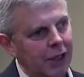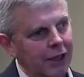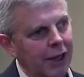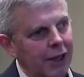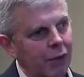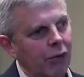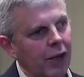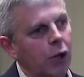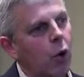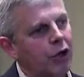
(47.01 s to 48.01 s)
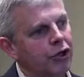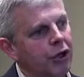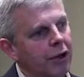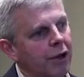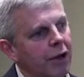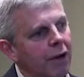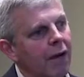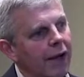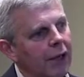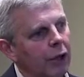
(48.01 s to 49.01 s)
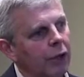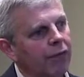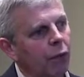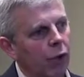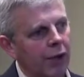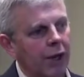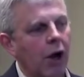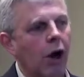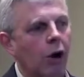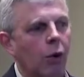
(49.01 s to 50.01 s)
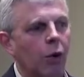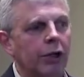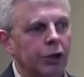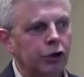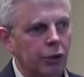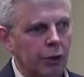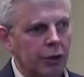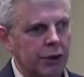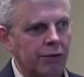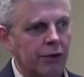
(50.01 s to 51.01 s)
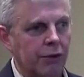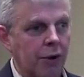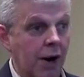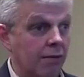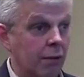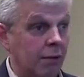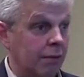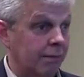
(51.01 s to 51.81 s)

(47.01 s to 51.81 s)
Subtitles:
that they question and they look for the auto insurance of the driver,